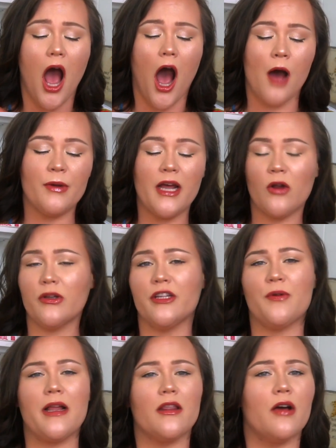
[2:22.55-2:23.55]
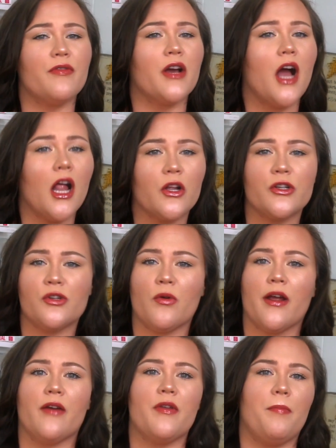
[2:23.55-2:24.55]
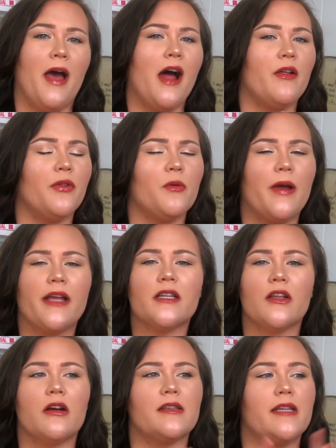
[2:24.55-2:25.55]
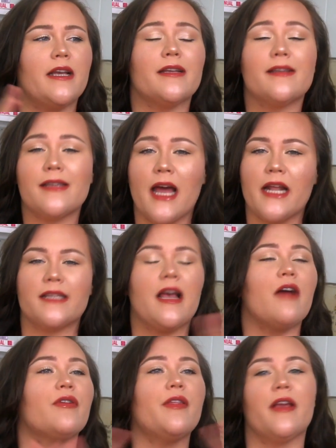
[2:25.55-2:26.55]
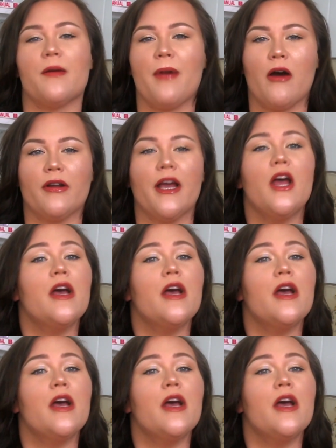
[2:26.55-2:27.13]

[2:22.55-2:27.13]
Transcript: Um, not only do I love the color story of the palette, the way it looks, the aesthetics, everything about it